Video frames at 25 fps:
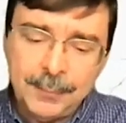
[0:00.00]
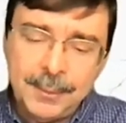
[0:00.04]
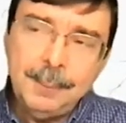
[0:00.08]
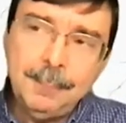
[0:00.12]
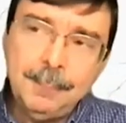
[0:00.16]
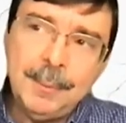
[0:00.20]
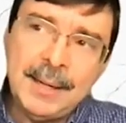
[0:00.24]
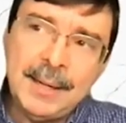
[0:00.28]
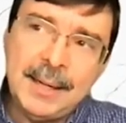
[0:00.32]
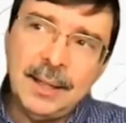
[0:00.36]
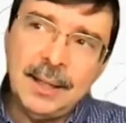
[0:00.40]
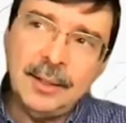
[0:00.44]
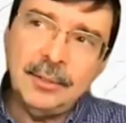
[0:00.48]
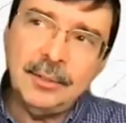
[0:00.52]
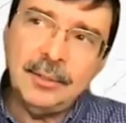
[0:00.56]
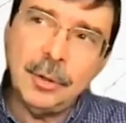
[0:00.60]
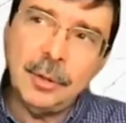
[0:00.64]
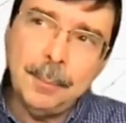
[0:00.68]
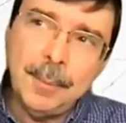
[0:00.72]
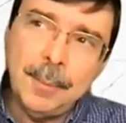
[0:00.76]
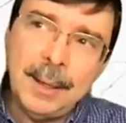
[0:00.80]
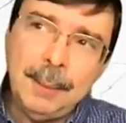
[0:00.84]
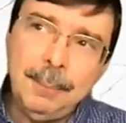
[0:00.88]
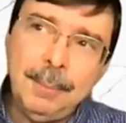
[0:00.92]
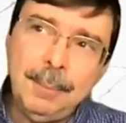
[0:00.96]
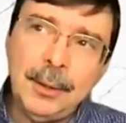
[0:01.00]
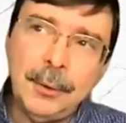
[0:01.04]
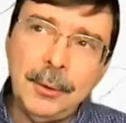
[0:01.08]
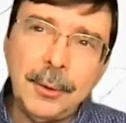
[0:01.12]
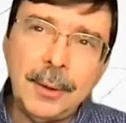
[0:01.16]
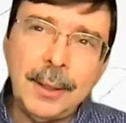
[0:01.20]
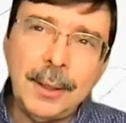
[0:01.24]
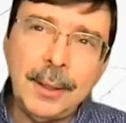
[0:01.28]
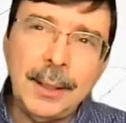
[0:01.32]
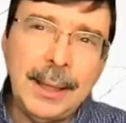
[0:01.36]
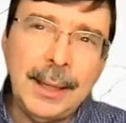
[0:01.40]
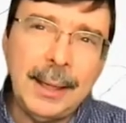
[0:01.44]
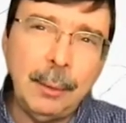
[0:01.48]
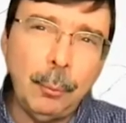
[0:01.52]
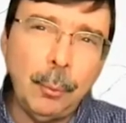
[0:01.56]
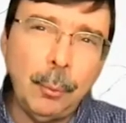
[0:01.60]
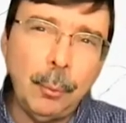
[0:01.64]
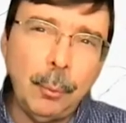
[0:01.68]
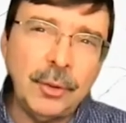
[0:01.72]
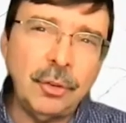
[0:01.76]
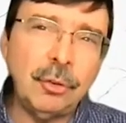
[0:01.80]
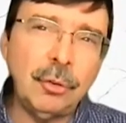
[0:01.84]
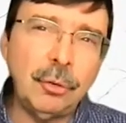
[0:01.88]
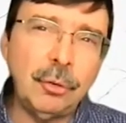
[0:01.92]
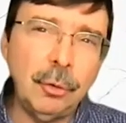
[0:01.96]
because you may be looking at what
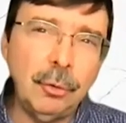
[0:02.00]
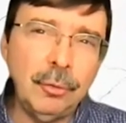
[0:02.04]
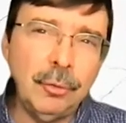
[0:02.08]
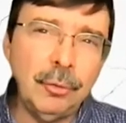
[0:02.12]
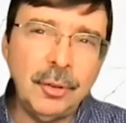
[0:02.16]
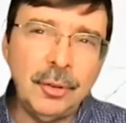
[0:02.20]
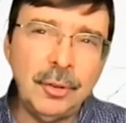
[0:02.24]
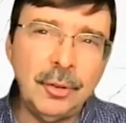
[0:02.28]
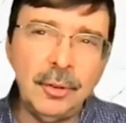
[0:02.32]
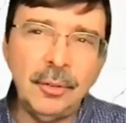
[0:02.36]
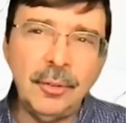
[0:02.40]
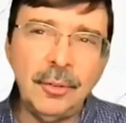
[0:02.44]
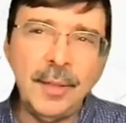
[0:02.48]
services